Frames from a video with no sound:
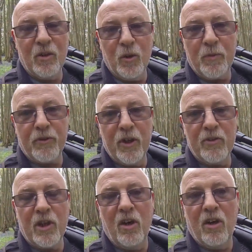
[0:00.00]
up through
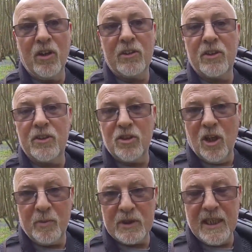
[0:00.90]
the log to the
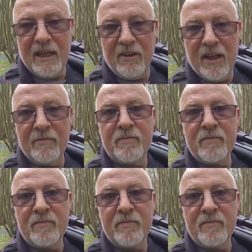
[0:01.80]
sharpest area,